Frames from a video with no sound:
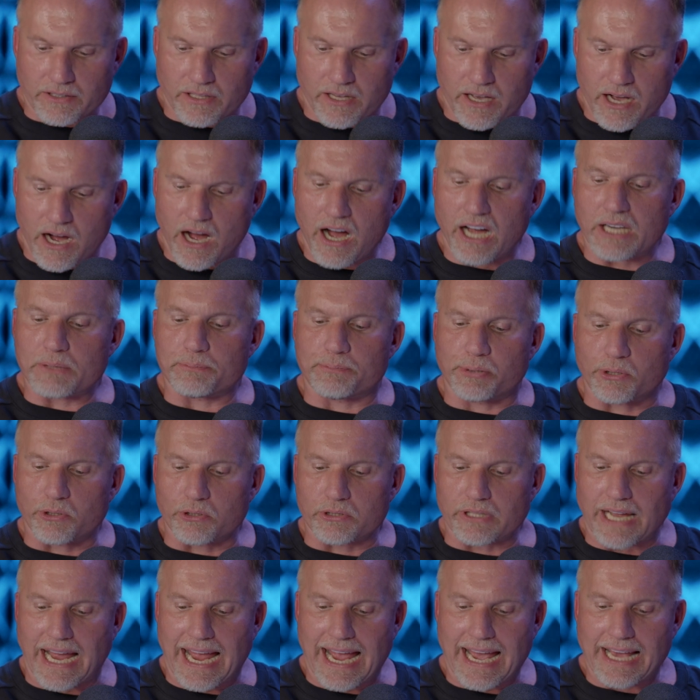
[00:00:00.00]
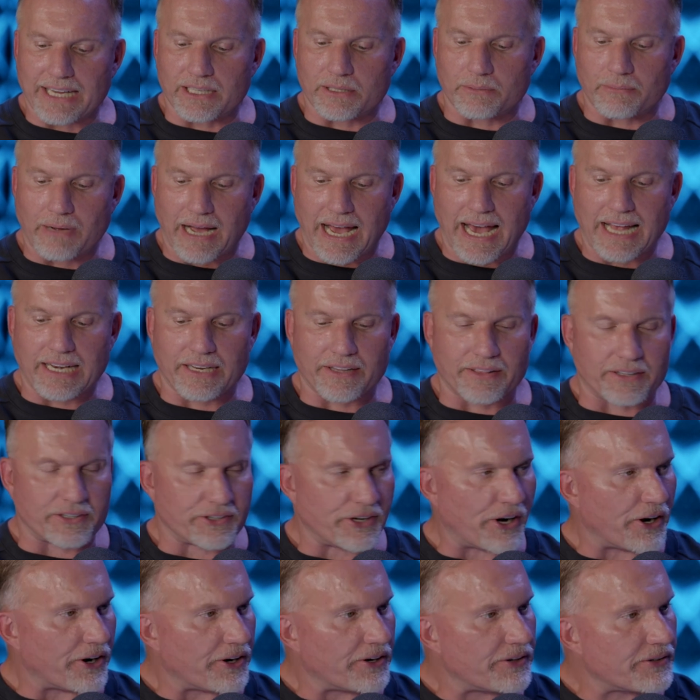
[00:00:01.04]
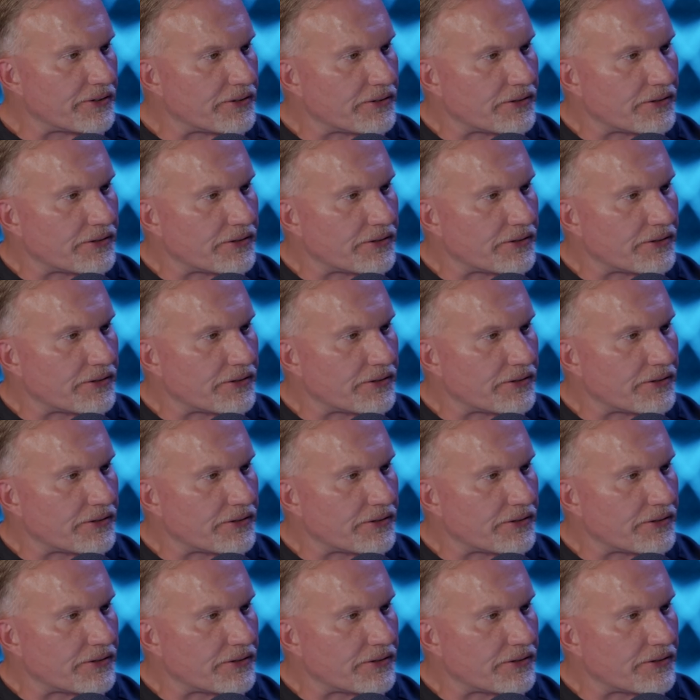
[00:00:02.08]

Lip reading: God pulled Adam out of the dirt.